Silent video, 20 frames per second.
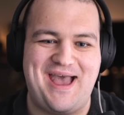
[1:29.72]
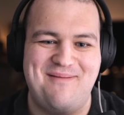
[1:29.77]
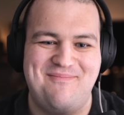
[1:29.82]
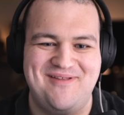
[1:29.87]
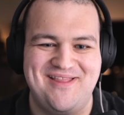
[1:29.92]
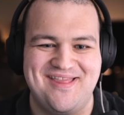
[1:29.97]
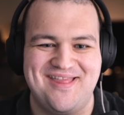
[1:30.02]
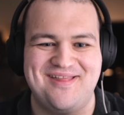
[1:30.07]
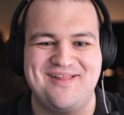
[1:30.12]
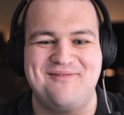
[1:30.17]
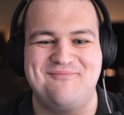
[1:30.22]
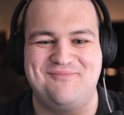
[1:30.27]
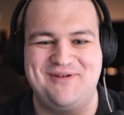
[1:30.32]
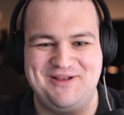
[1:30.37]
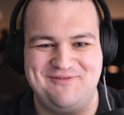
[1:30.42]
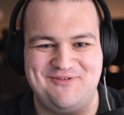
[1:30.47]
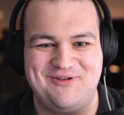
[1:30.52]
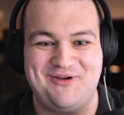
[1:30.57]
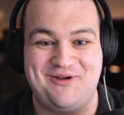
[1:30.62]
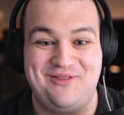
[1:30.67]
happens
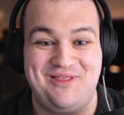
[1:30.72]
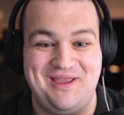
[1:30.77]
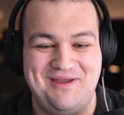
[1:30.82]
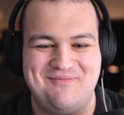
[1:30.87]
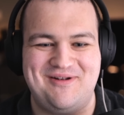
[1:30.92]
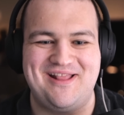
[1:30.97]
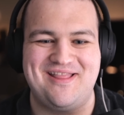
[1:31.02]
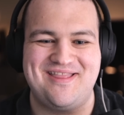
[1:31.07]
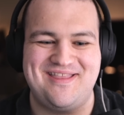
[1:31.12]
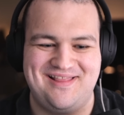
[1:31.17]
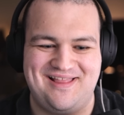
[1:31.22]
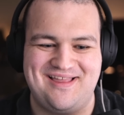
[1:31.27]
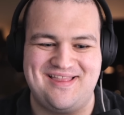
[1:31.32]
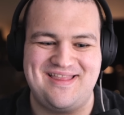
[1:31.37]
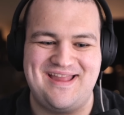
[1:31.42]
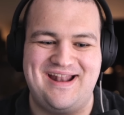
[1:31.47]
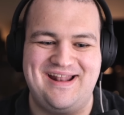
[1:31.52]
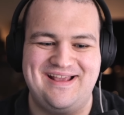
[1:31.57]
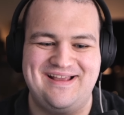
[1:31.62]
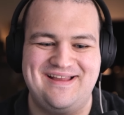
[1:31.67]
pretty frequently, but it's still
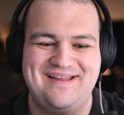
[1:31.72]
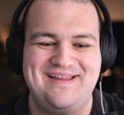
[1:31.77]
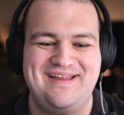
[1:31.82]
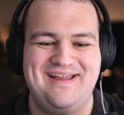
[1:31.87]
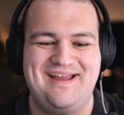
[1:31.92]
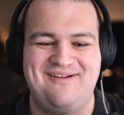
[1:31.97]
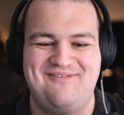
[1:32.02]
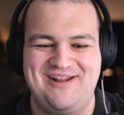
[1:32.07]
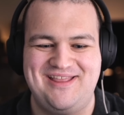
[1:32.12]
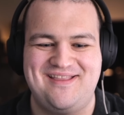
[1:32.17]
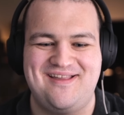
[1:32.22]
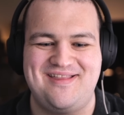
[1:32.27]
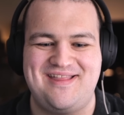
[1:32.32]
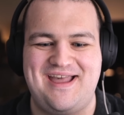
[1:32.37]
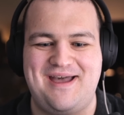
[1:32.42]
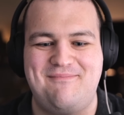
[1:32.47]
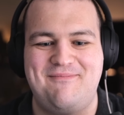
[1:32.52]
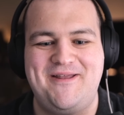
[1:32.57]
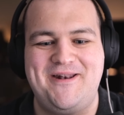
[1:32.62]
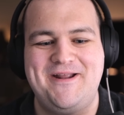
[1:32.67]
exciting uh, when it does
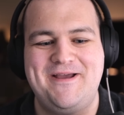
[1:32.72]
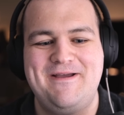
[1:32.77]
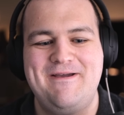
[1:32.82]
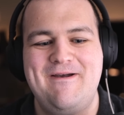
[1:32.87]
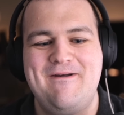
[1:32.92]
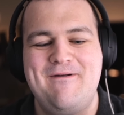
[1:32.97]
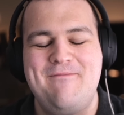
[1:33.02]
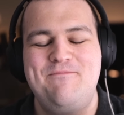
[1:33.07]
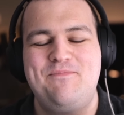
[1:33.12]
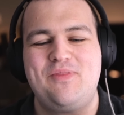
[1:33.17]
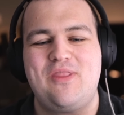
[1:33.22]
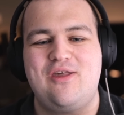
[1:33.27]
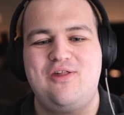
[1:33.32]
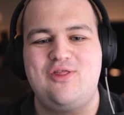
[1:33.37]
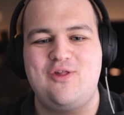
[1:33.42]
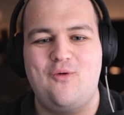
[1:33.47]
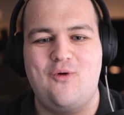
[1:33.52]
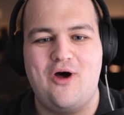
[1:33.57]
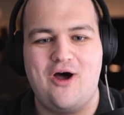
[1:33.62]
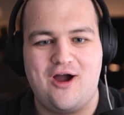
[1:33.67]
happen.
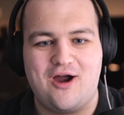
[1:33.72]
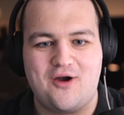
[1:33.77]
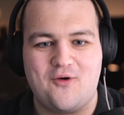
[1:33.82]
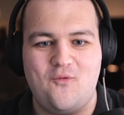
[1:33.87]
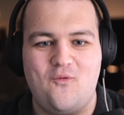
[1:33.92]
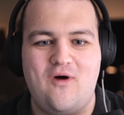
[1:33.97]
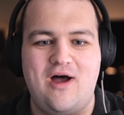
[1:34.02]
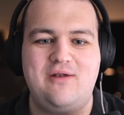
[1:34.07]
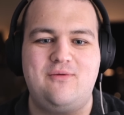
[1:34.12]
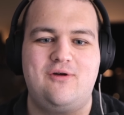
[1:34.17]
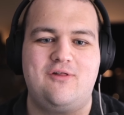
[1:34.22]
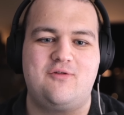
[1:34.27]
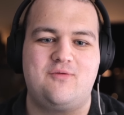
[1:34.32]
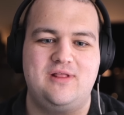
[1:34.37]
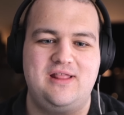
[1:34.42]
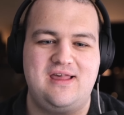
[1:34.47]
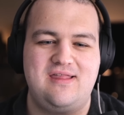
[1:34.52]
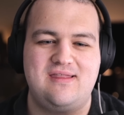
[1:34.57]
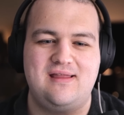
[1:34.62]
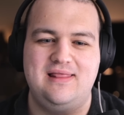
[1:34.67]
So R1 was
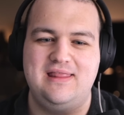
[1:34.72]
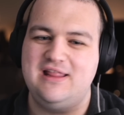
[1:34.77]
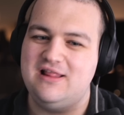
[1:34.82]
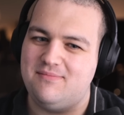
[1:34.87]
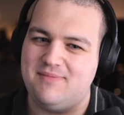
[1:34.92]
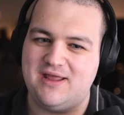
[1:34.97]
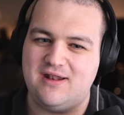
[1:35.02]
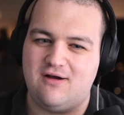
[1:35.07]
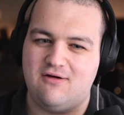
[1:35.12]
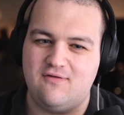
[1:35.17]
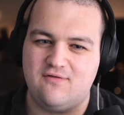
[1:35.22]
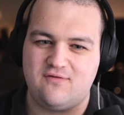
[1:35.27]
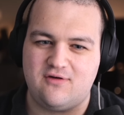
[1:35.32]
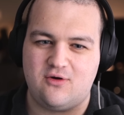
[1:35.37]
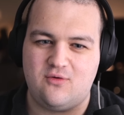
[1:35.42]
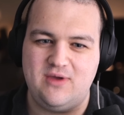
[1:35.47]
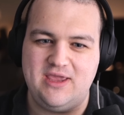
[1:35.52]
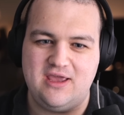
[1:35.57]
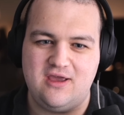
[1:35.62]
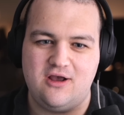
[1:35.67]
released a little bit over
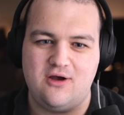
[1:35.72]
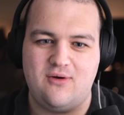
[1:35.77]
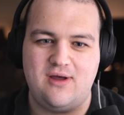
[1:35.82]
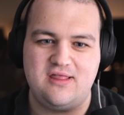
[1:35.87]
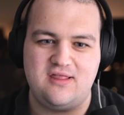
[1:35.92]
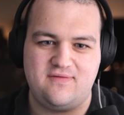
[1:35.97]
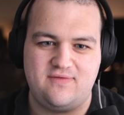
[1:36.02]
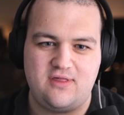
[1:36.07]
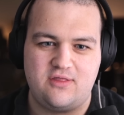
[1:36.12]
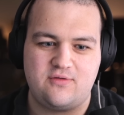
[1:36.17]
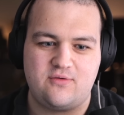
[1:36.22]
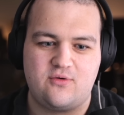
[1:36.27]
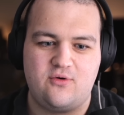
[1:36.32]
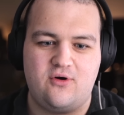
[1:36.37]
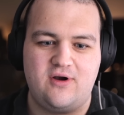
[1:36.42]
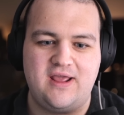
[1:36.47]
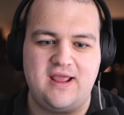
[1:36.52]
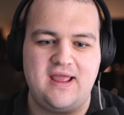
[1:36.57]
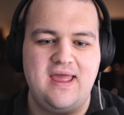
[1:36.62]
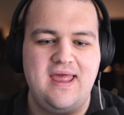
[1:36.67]
a week ago as of this
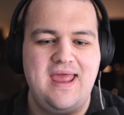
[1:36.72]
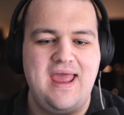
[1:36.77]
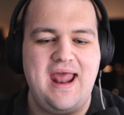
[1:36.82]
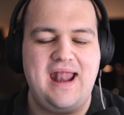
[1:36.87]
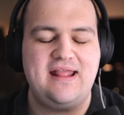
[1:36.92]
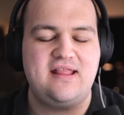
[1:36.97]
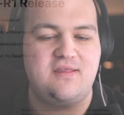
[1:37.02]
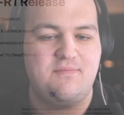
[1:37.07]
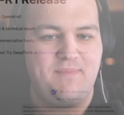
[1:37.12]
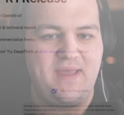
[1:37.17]
recording, and it's